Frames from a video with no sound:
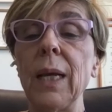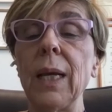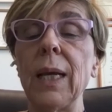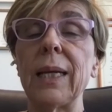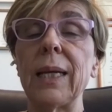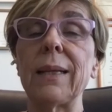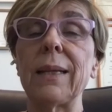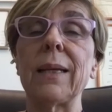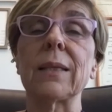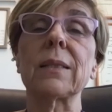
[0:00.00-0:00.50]

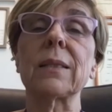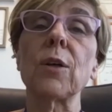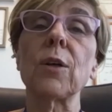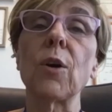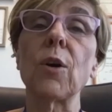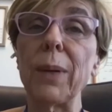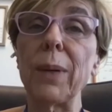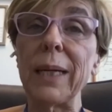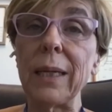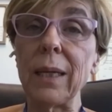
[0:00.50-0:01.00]
And there are
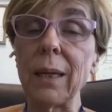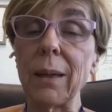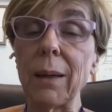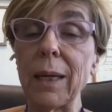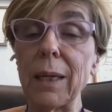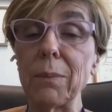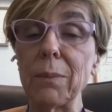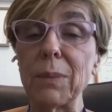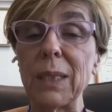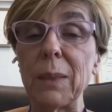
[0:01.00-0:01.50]
so many
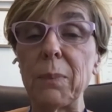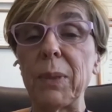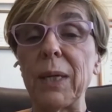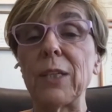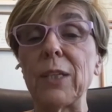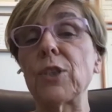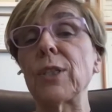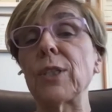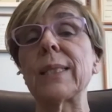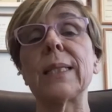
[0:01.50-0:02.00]
AMD
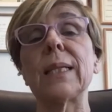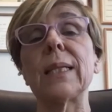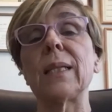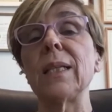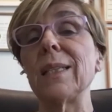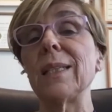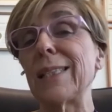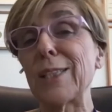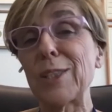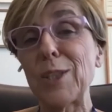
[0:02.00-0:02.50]
patients that
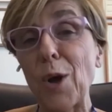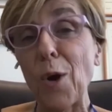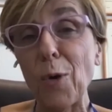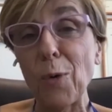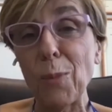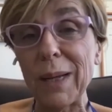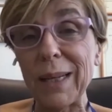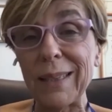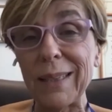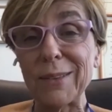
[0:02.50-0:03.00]
need so
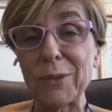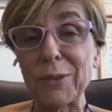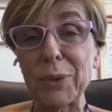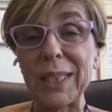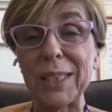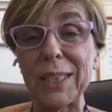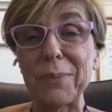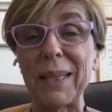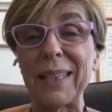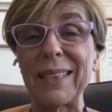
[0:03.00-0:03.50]
many
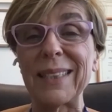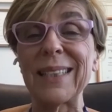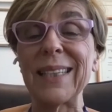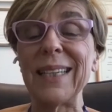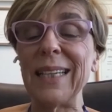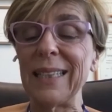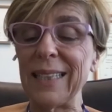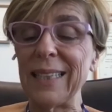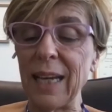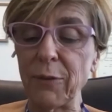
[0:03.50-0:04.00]
treatments.
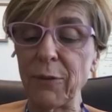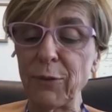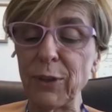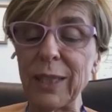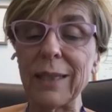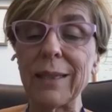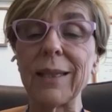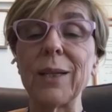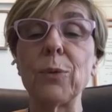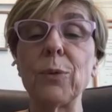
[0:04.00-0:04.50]

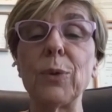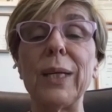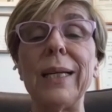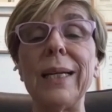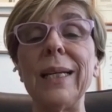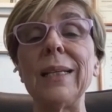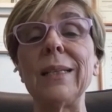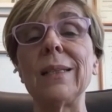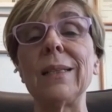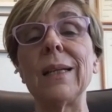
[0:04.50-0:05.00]
Definitely, we
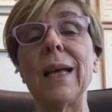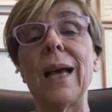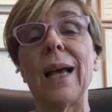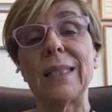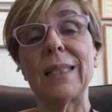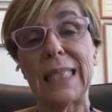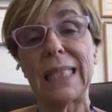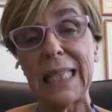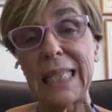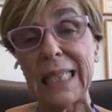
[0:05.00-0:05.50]
need
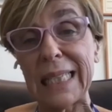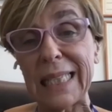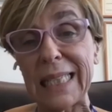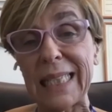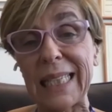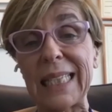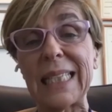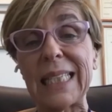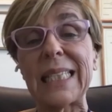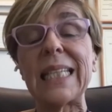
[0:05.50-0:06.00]

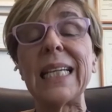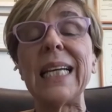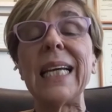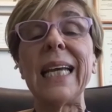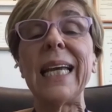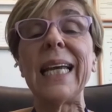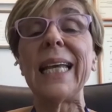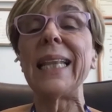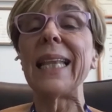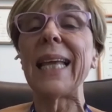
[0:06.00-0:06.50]
assistance
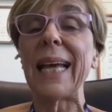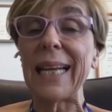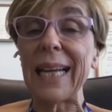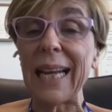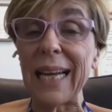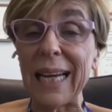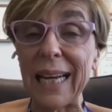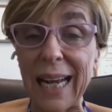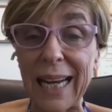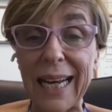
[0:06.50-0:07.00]
in the
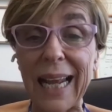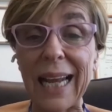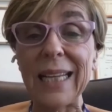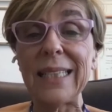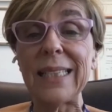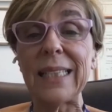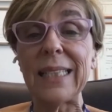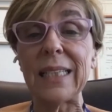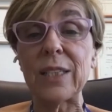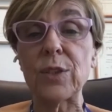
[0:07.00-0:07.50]

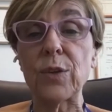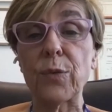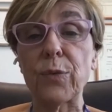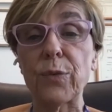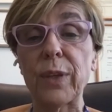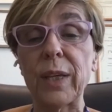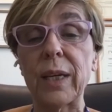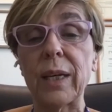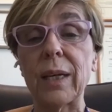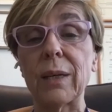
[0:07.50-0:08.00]
analysis of
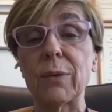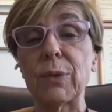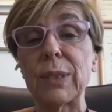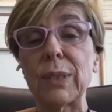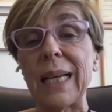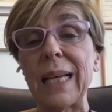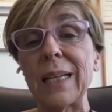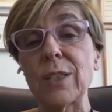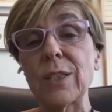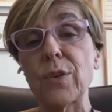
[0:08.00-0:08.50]
the
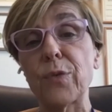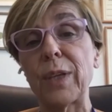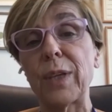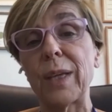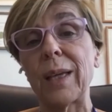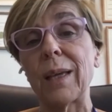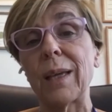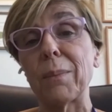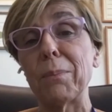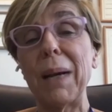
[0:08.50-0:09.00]
results of
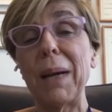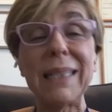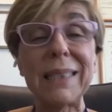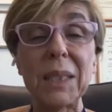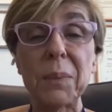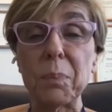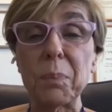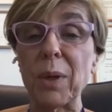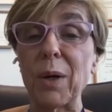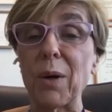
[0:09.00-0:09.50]
the
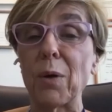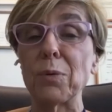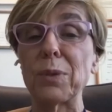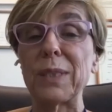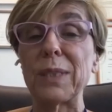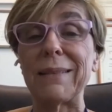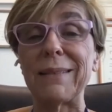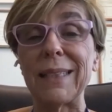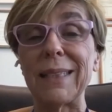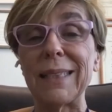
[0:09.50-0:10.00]
multiple OCT